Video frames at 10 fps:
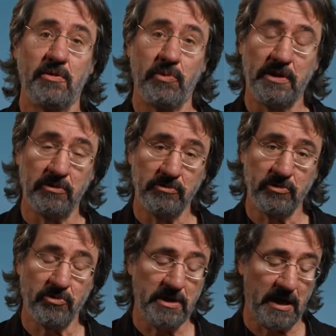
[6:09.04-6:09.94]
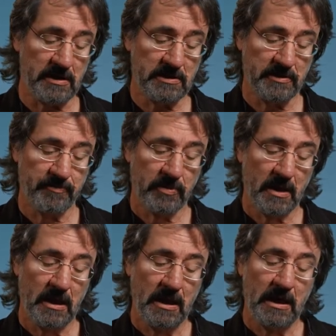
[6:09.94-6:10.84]
that we can create,
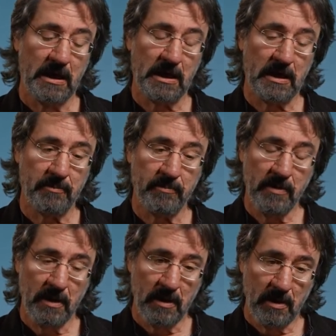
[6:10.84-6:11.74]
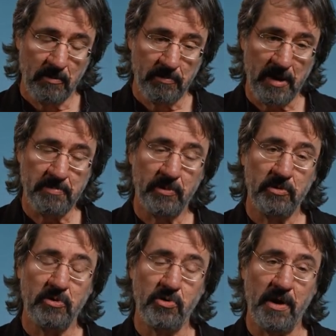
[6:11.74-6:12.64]
um,
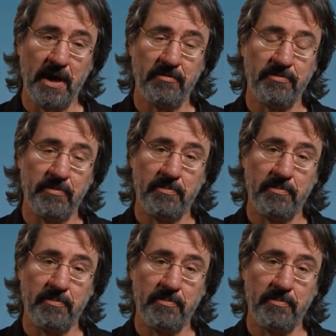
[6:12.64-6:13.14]
people who have